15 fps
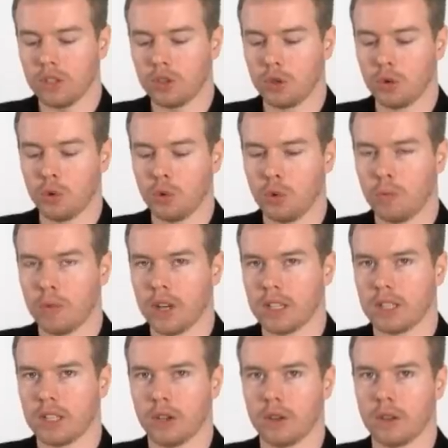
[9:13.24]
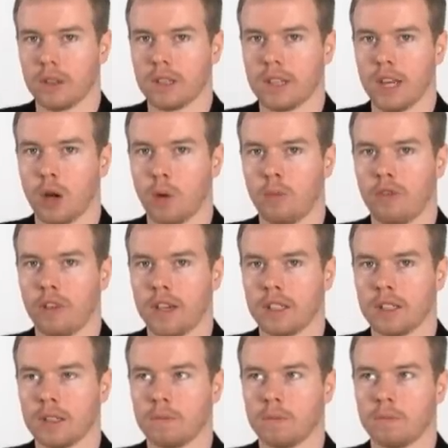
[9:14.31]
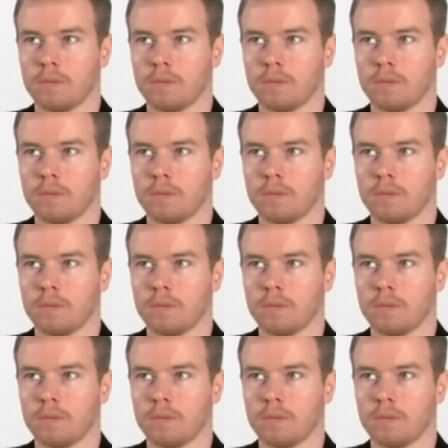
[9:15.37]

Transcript: to Minas Tirith to help fight.